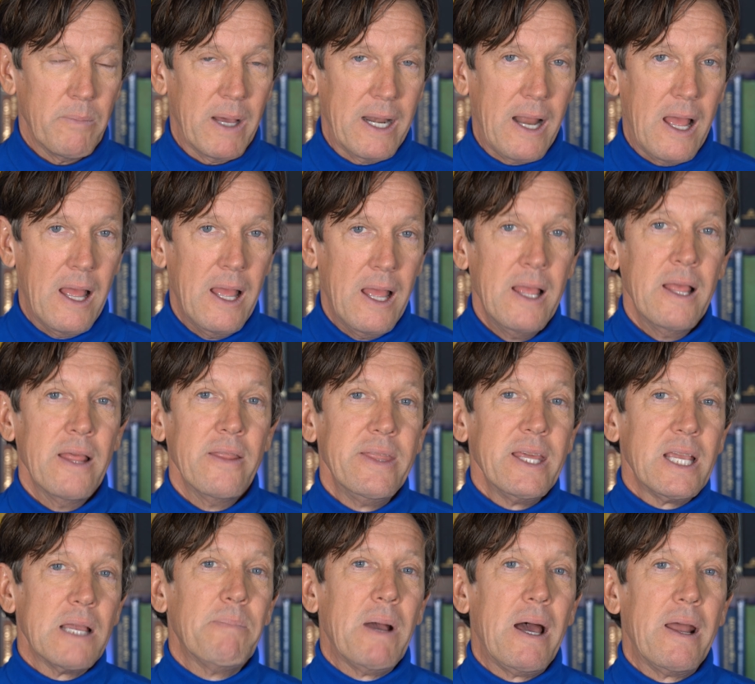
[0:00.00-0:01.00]
but think
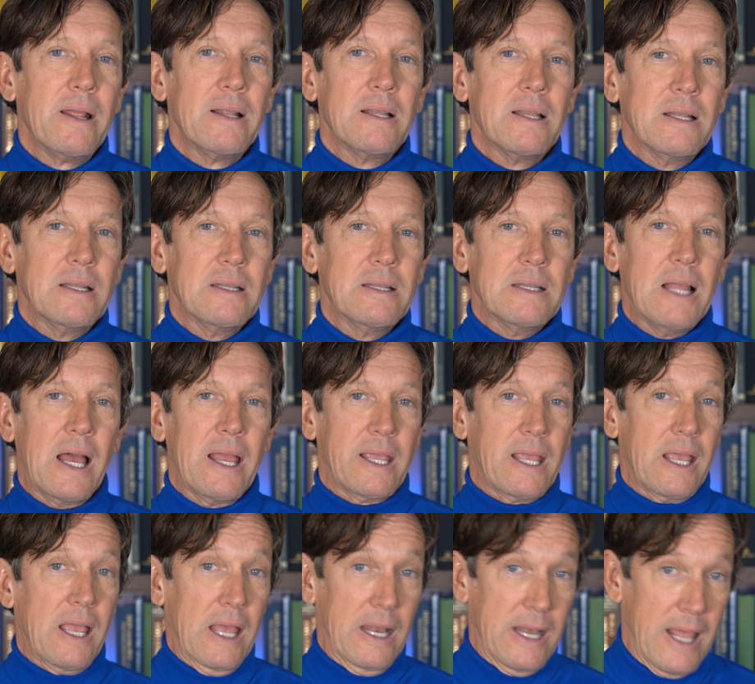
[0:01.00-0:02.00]
about it like
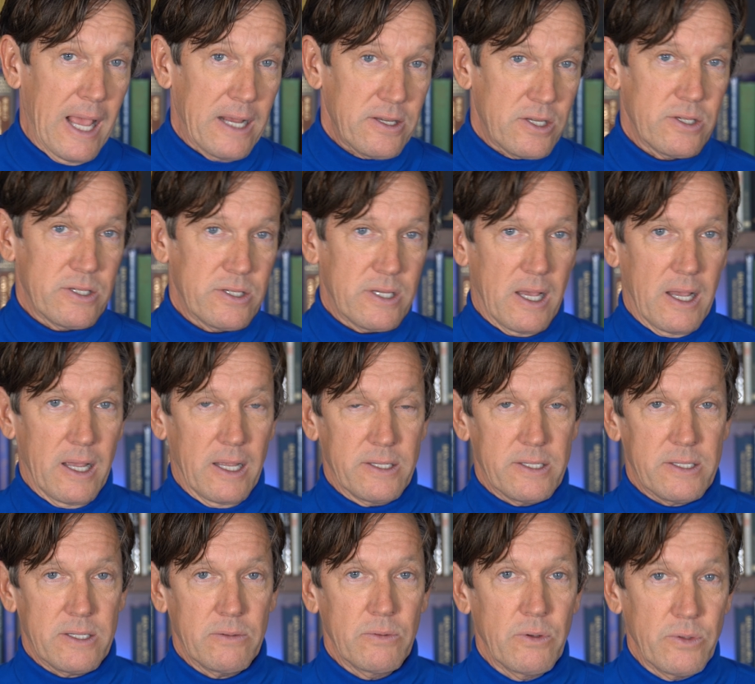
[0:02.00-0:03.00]
an
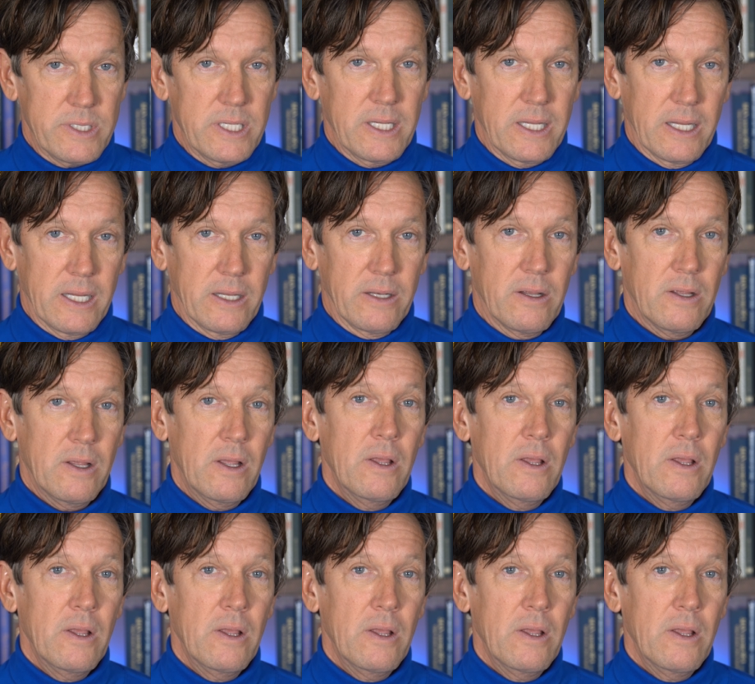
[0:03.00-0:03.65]
exercise routine,